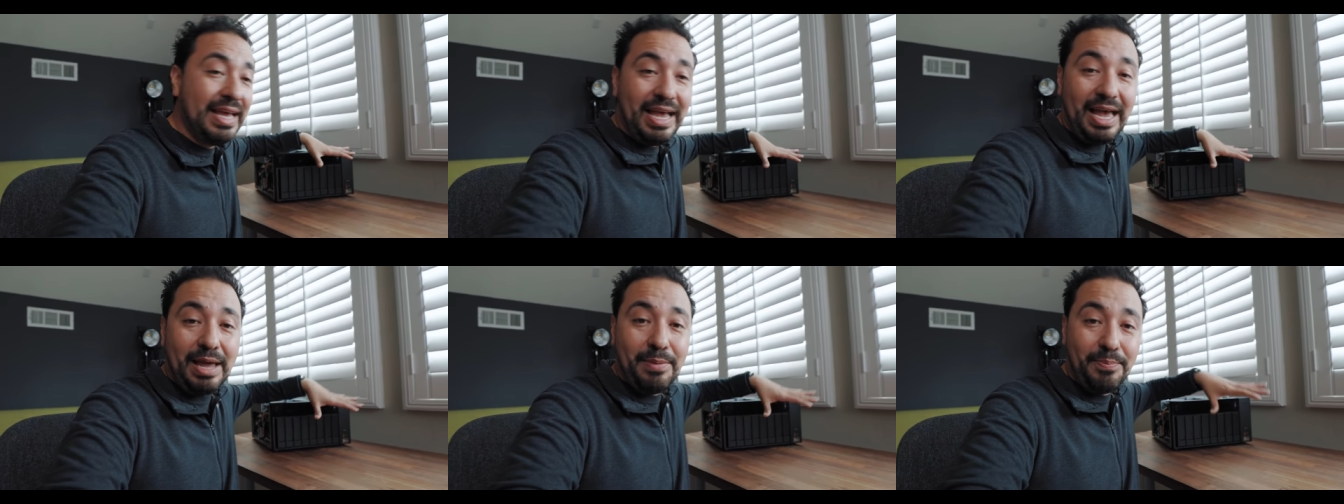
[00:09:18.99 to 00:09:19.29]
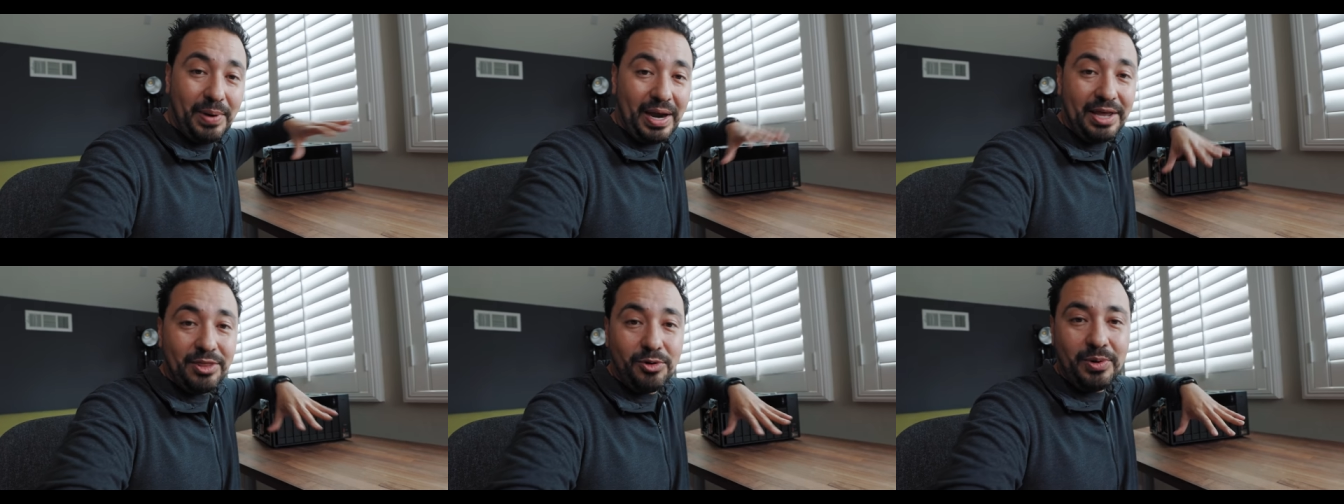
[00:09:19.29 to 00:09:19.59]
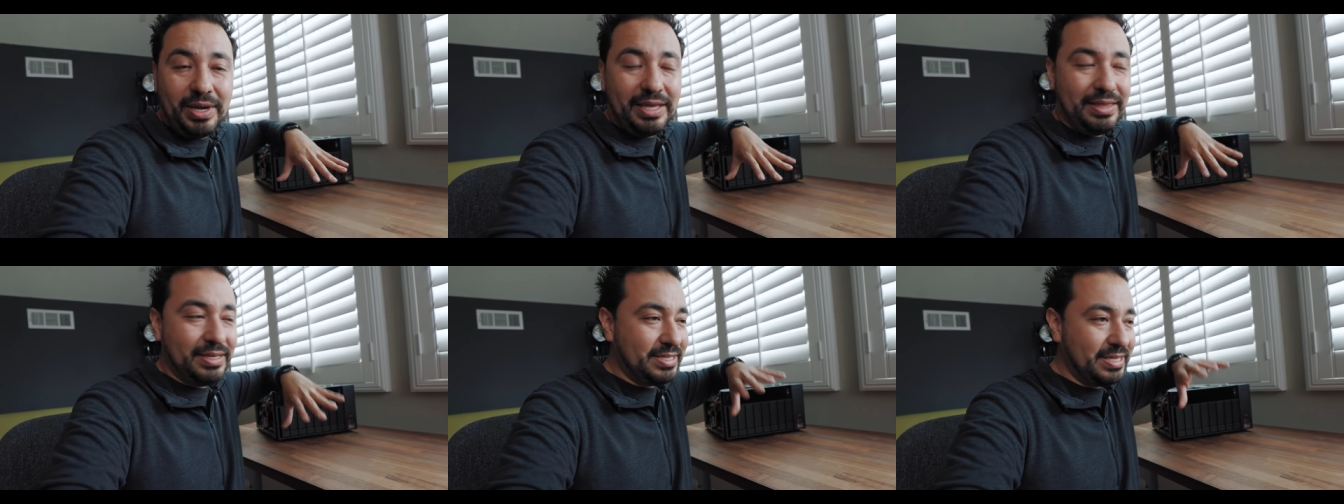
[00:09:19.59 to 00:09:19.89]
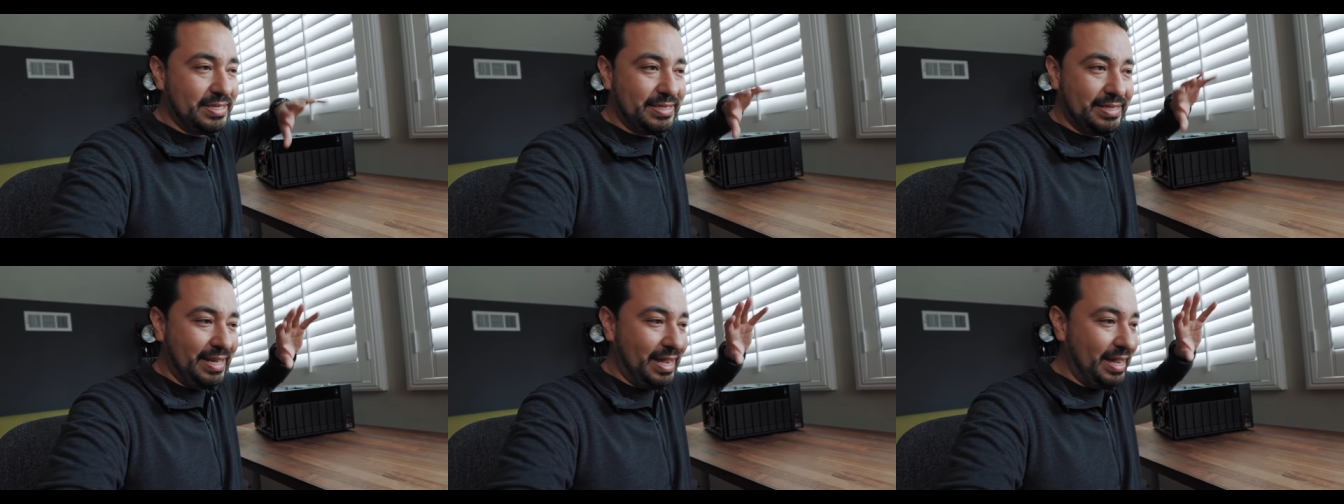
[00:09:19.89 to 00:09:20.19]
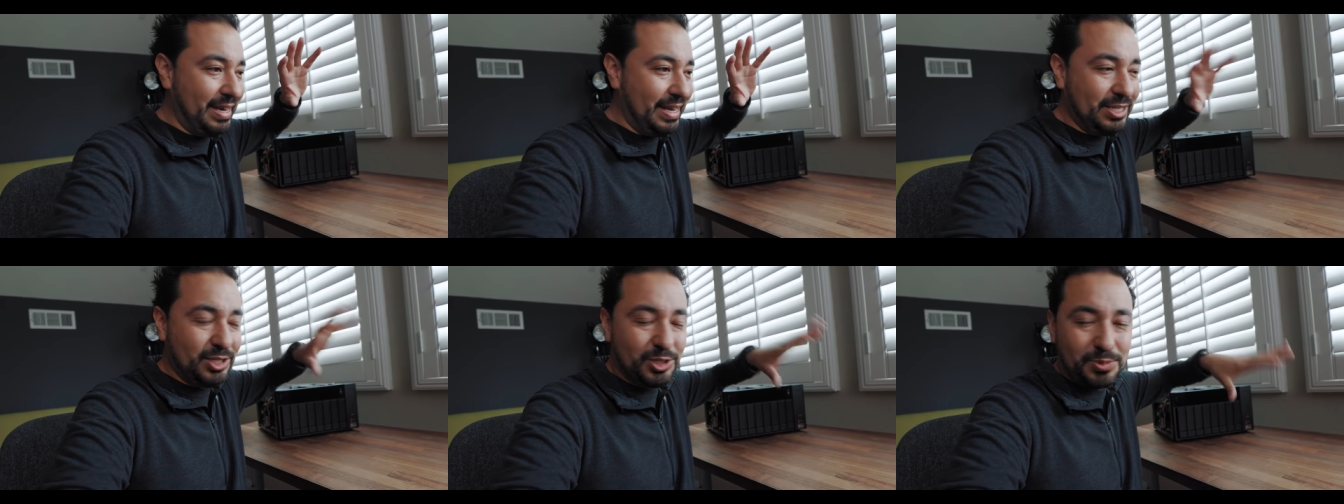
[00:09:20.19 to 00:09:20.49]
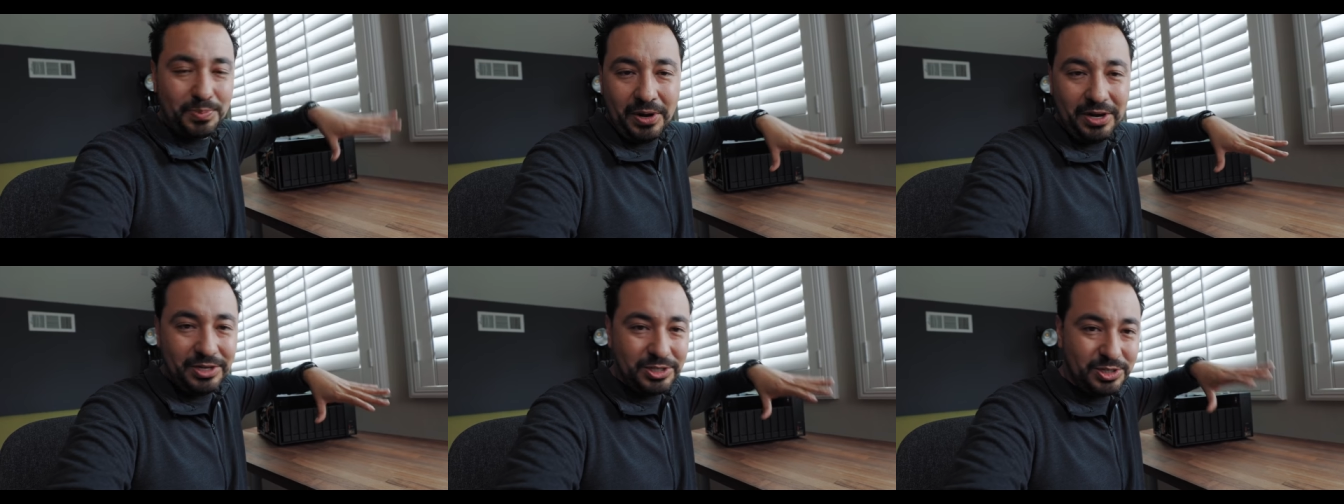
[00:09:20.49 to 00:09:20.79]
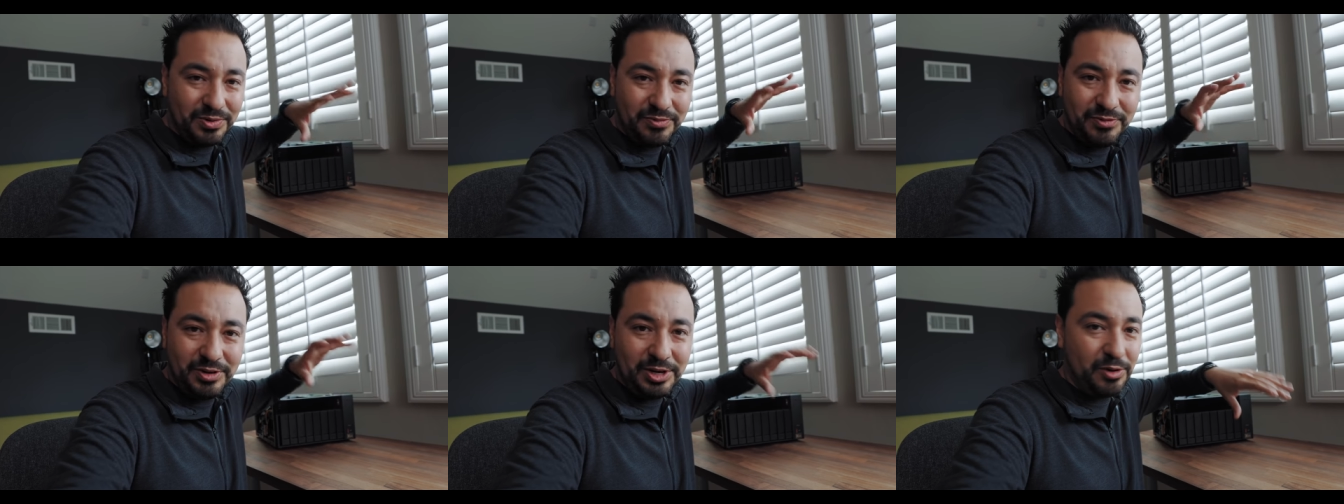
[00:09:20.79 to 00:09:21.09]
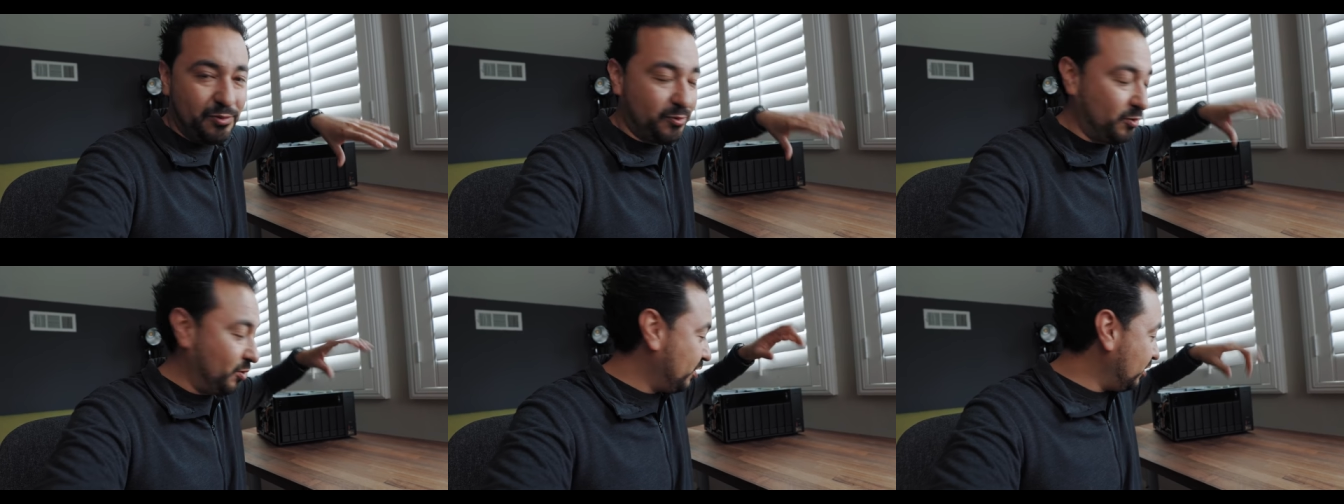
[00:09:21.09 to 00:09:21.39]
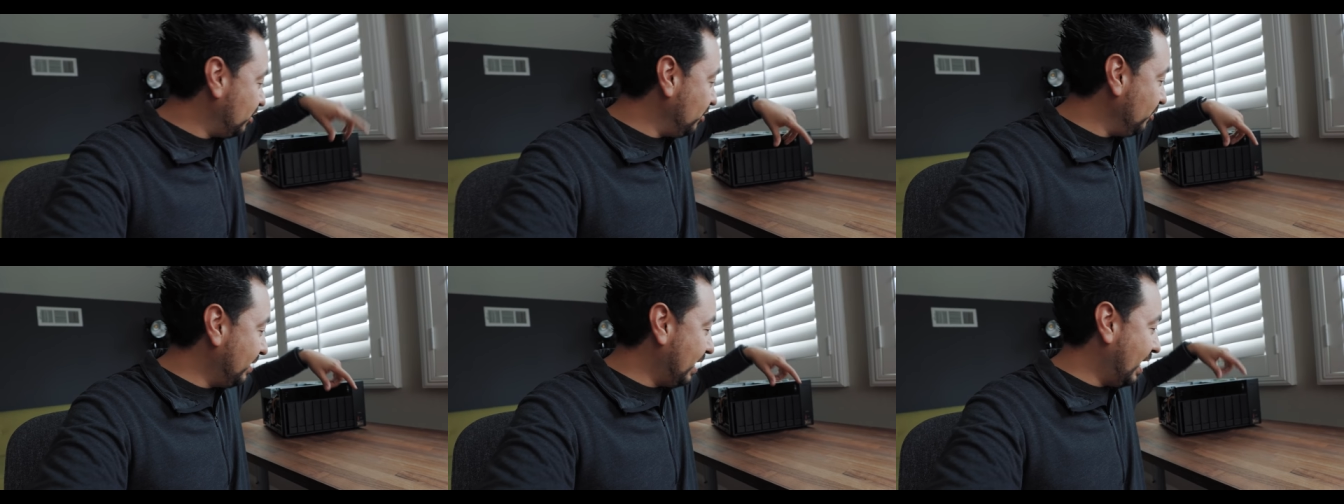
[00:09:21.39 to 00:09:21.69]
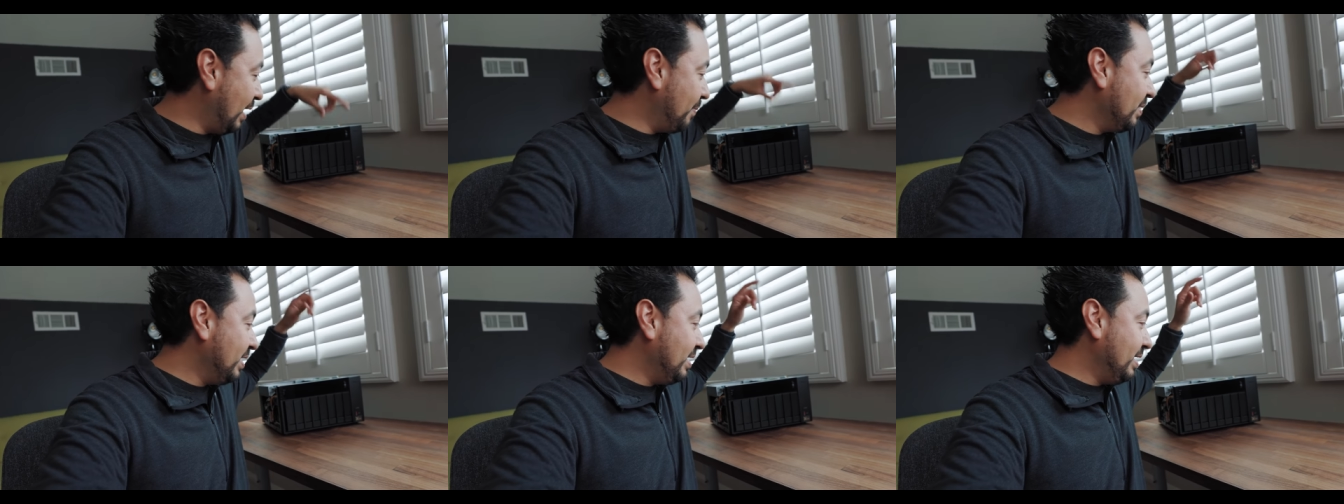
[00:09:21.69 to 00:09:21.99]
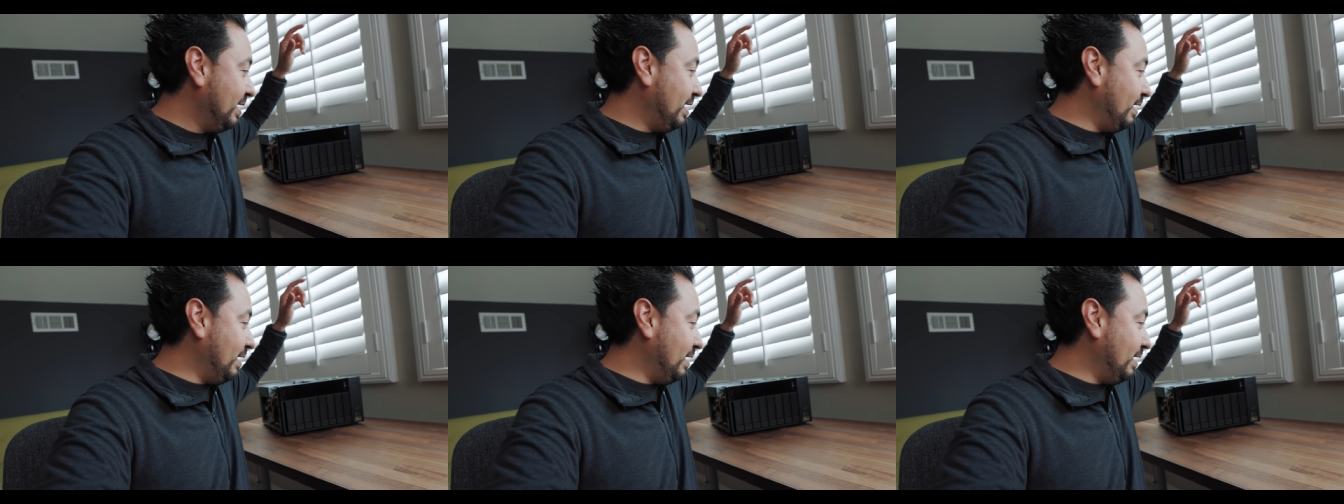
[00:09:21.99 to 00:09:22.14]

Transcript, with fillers: And by the way, this is not a sponsored video for Q NAP.